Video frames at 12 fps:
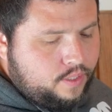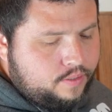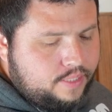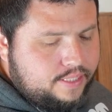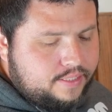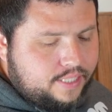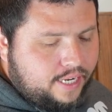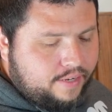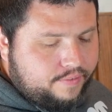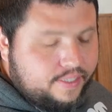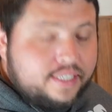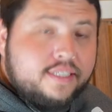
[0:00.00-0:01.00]
inside
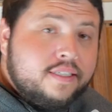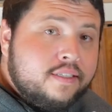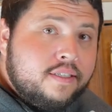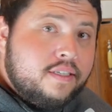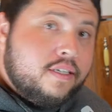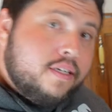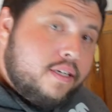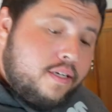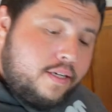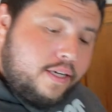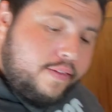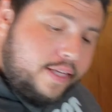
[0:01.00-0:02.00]
of it,
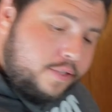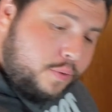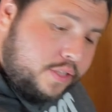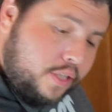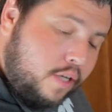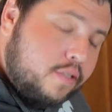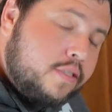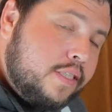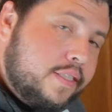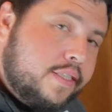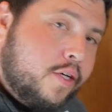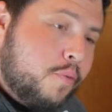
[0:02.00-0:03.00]
and that's what's caused
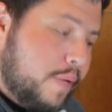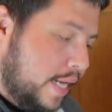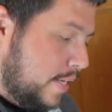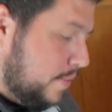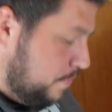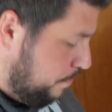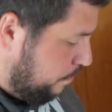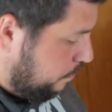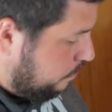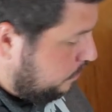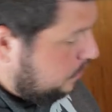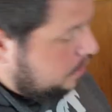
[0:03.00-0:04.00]
these to go bad.
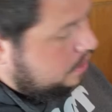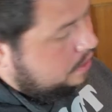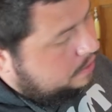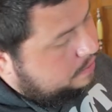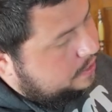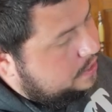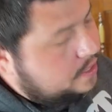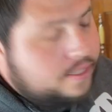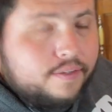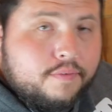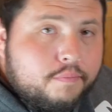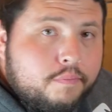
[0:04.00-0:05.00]
This is
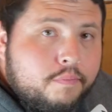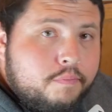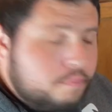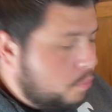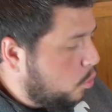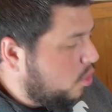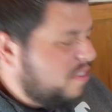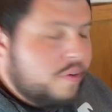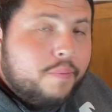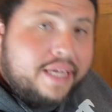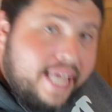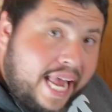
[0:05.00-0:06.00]
more of a
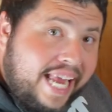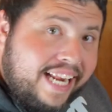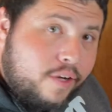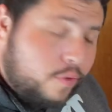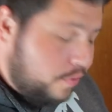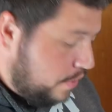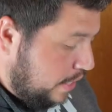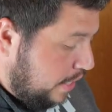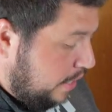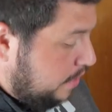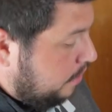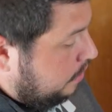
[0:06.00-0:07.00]
mechanical
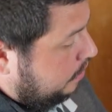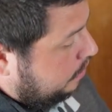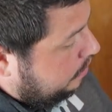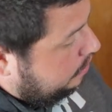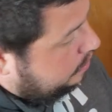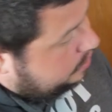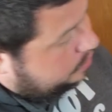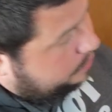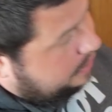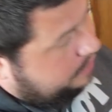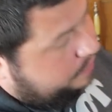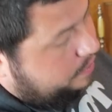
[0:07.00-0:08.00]
thing, so
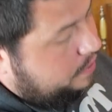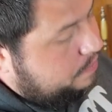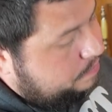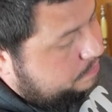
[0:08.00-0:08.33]
whenever